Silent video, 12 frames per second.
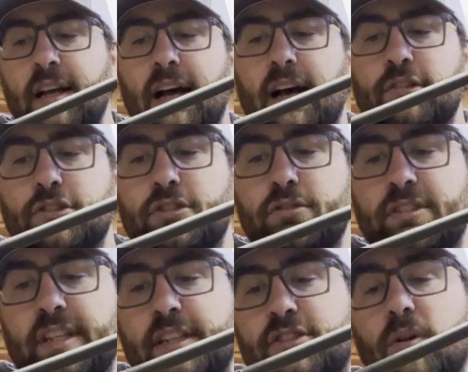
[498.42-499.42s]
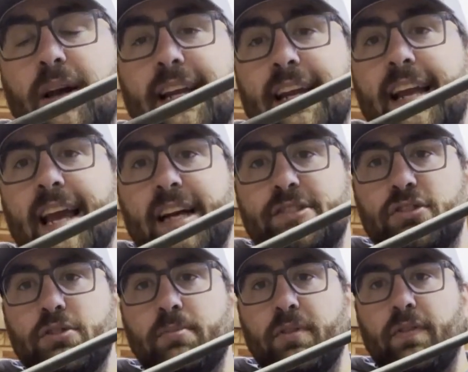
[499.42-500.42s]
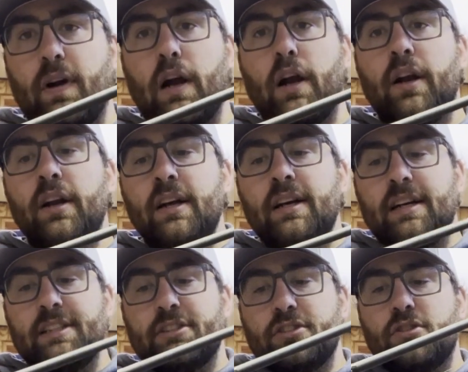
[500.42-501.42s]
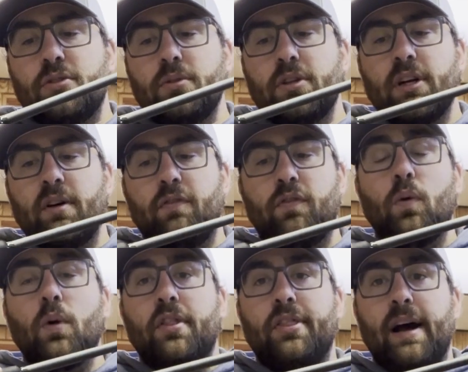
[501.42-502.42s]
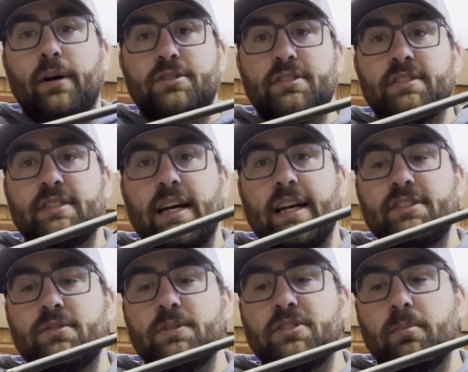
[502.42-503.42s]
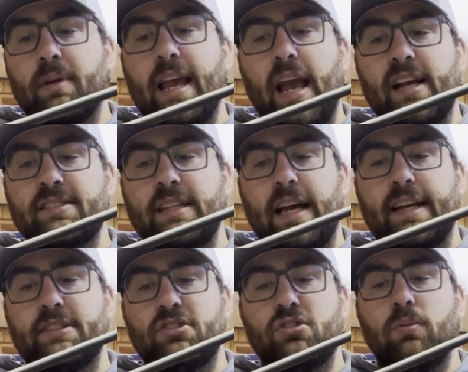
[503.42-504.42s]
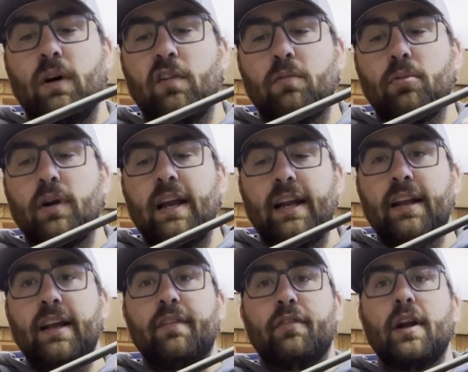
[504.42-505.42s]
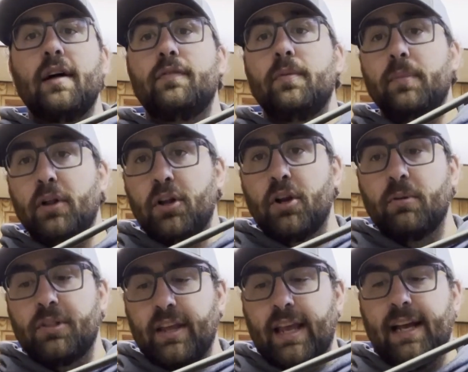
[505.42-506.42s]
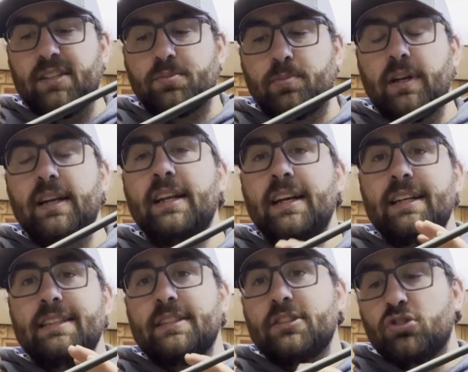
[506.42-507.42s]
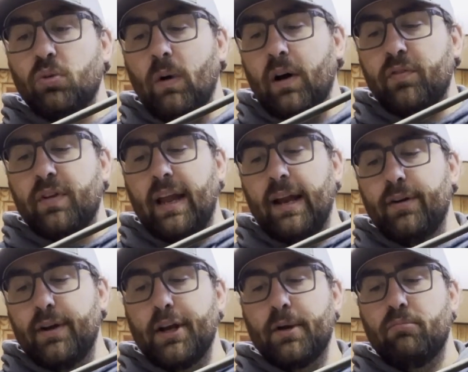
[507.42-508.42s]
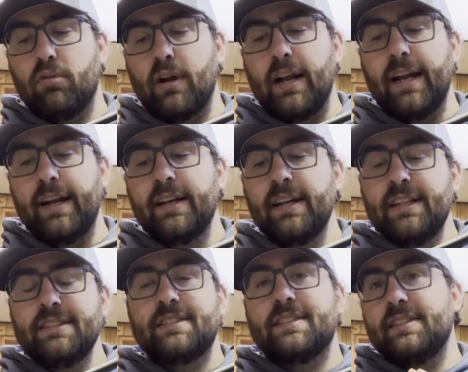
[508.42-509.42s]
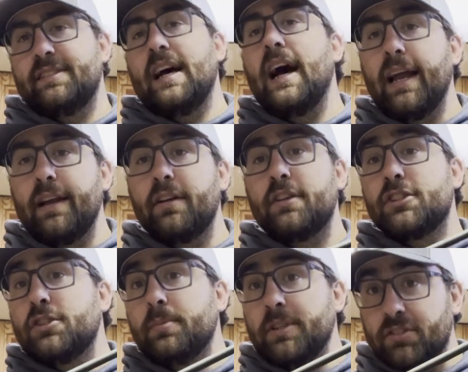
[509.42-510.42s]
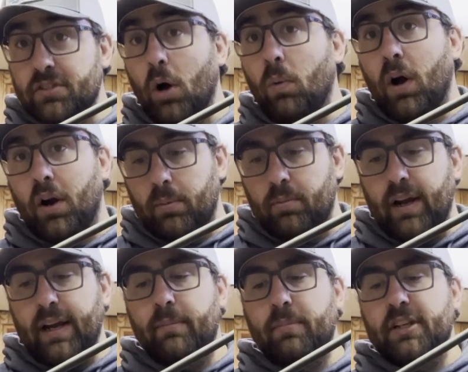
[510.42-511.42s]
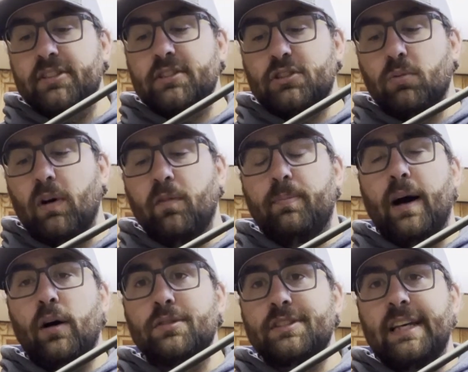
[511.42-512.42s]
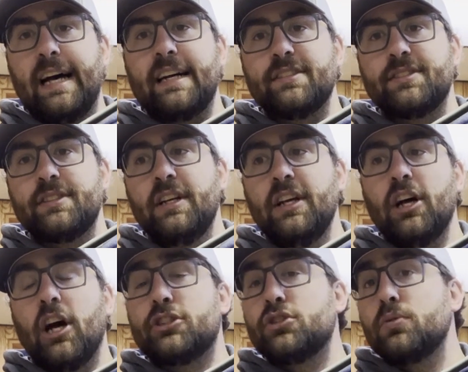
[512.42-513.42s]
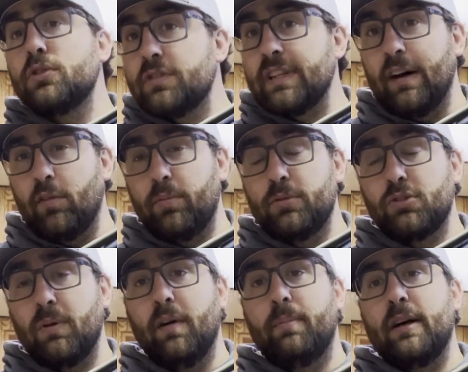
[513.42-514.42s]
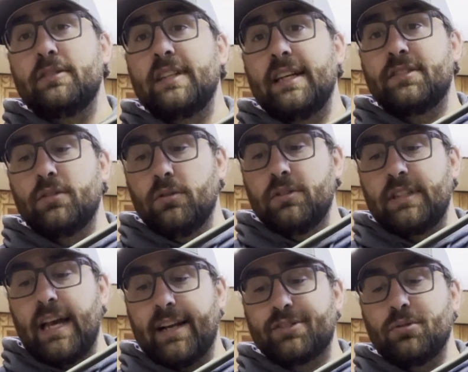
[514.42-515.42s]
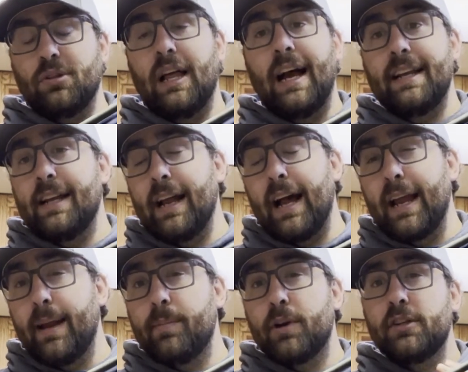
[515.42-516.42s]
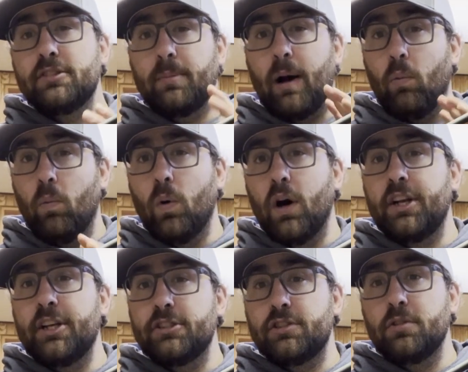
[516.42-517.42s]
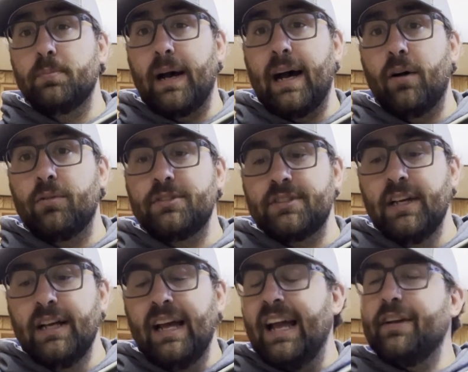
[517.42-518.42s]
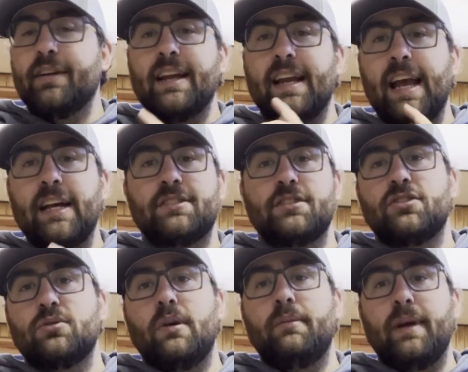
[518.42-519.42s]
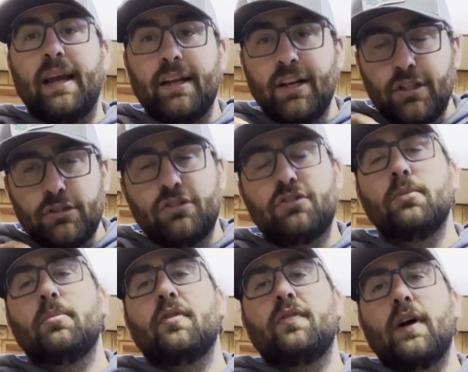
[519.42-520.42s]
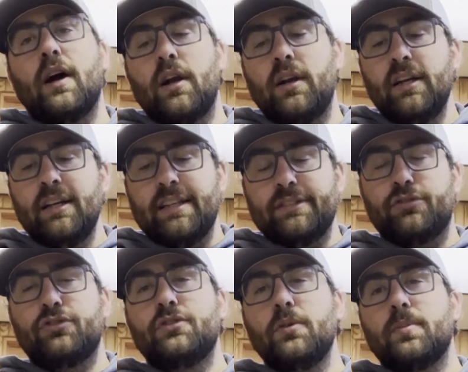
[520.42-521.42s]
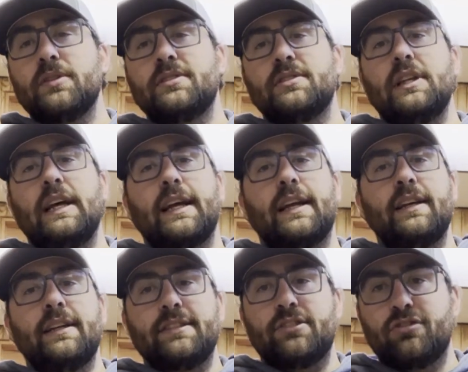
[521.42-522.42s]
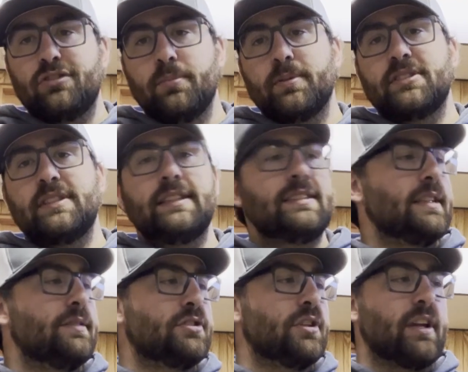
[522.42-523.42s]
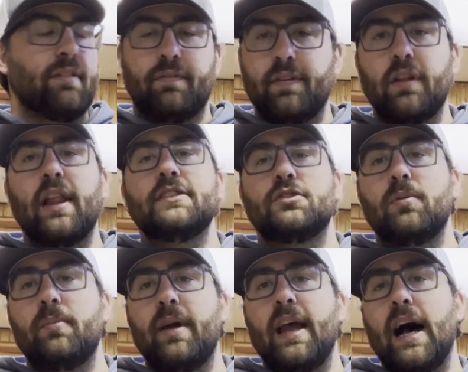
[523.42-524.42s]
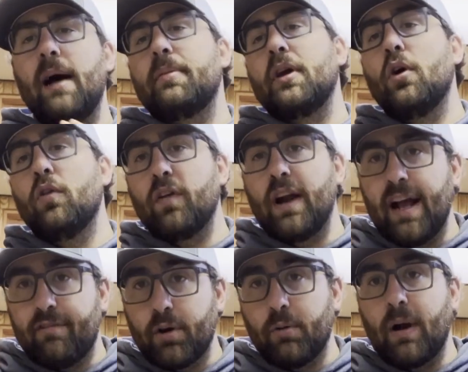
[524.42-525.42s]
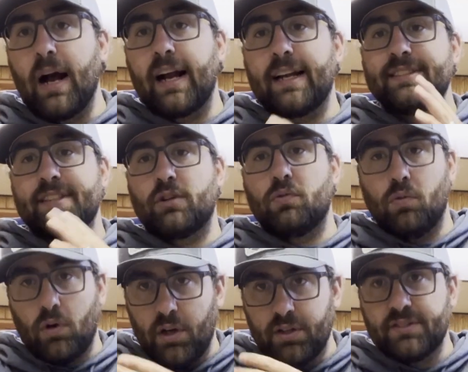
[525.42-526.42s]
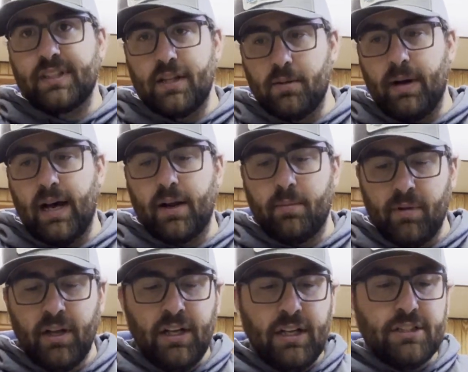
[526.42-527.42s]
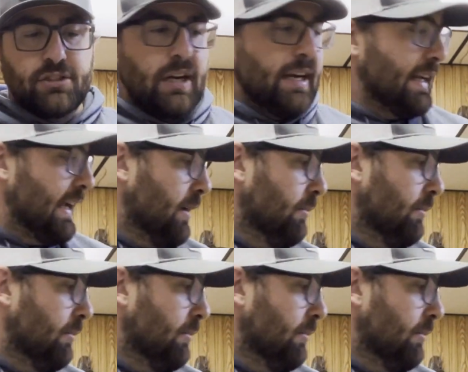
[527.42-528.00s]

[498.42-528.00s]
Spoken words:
I was using so I could cast super far a Tatula 4000 size with some Cast X12 braid. If you're not familiar with the Cast braid, is a 12 carrier braid. It's designed to be saltwater braid, but it's a 12-pound test, a true 12-pound test. So its actual line diameter is about 1 to 2 pounds. You can cast a swim bait super far. It's super slick. It's super sensitive, so you can feel that swim bait hopping over every rock as it crawls on the bottom, trying to get a